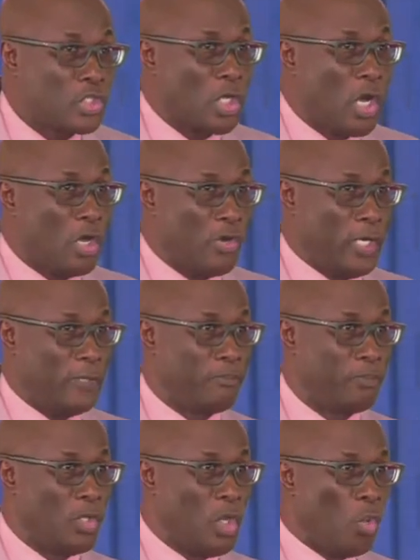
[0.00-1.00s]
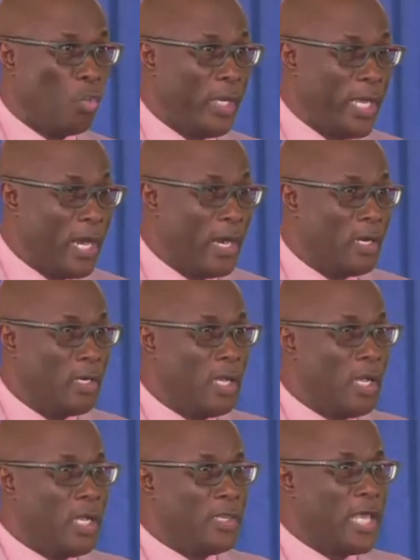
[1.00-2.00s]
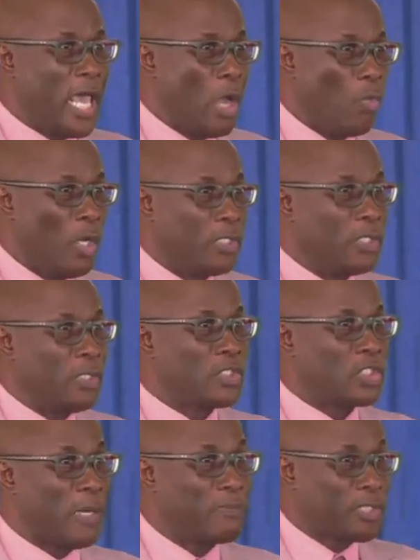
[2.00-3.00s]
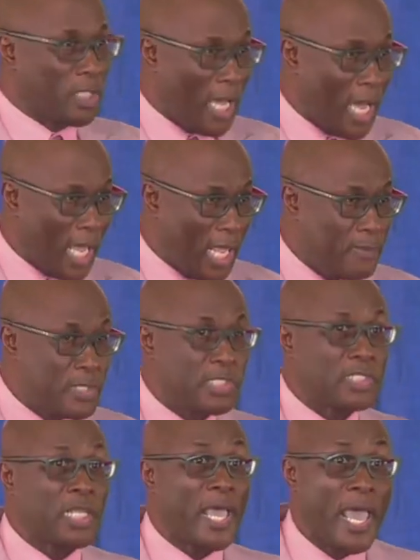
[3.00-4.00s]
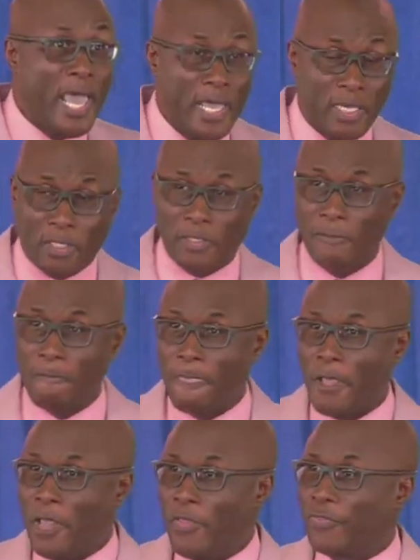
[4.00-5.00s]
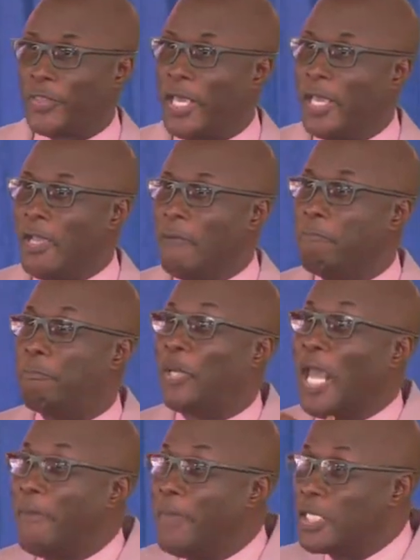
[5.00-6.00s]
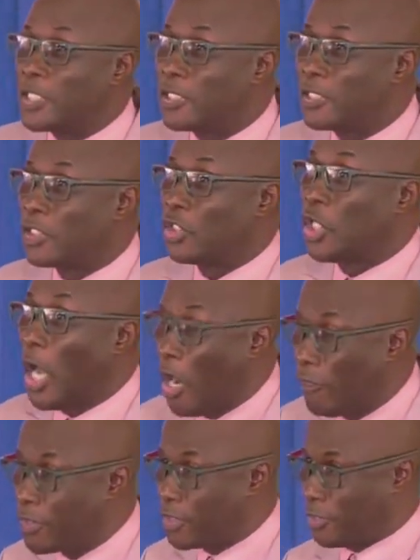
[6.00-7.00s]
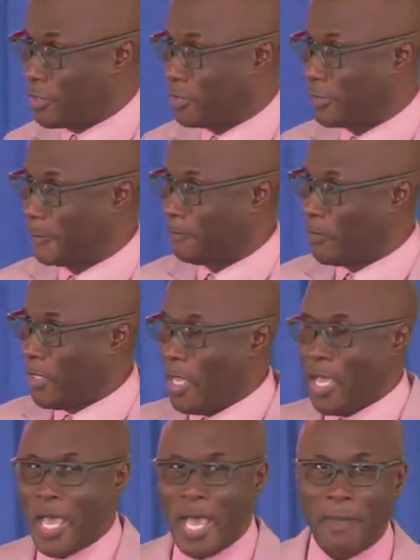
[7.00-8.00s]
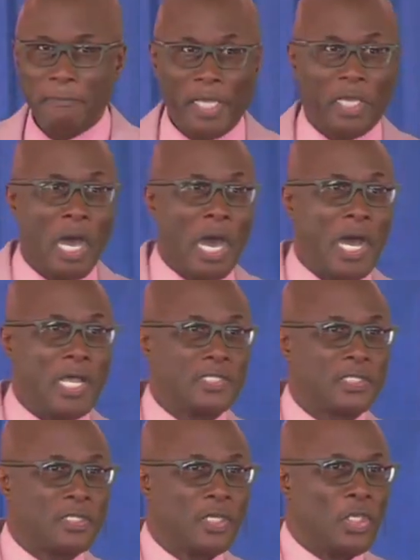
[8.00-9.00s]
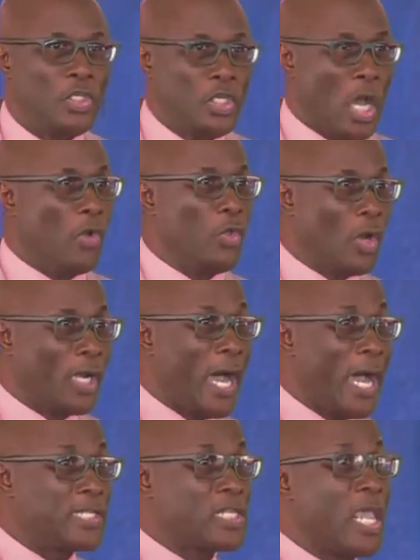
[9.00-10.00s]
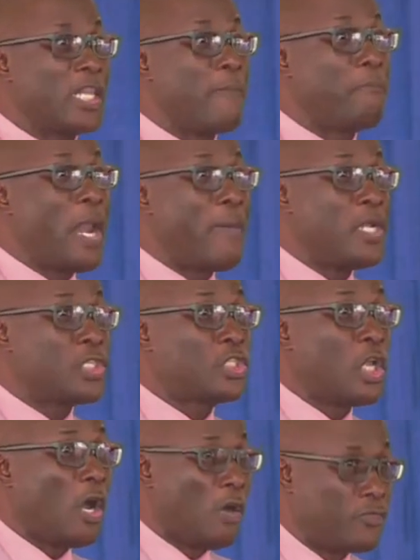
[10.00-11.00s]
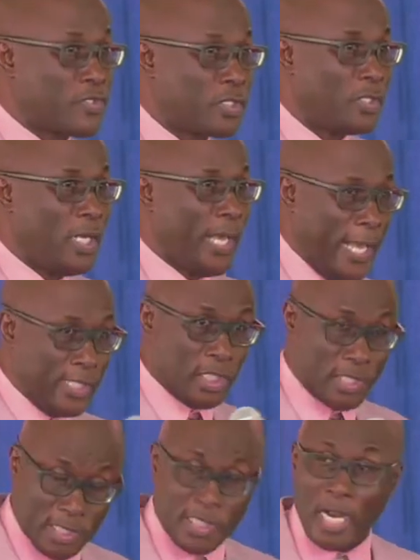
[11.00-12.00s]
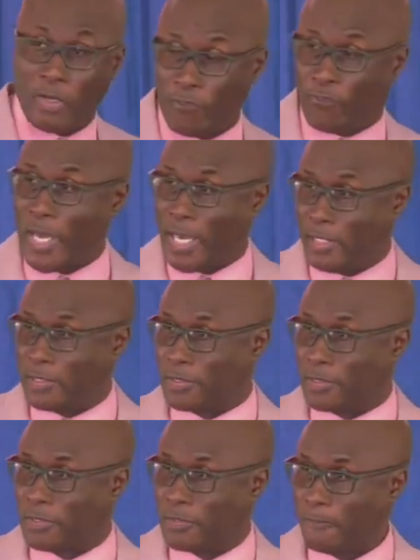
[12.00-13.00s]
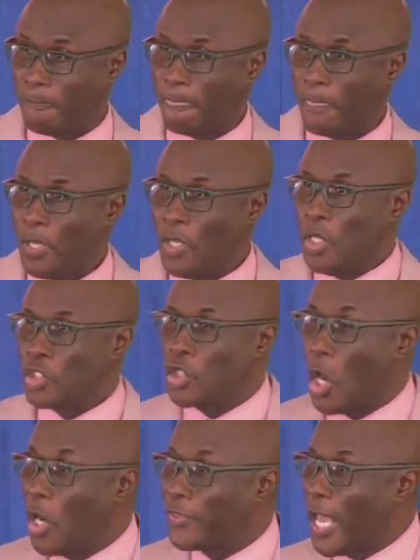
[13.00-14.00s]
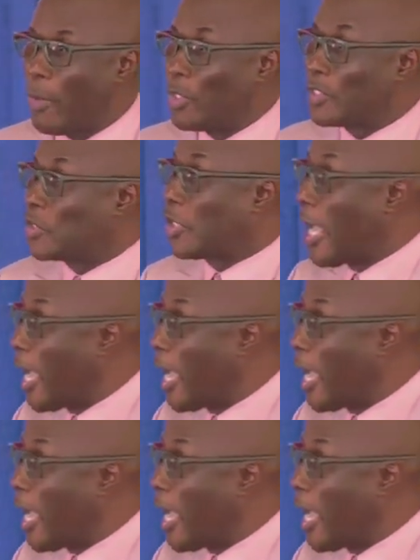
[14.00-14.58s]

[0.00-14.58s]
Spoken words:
this story, where they would sometimes take the blemished doves, because now you can't take the blemished doves into the sacrifice. So they would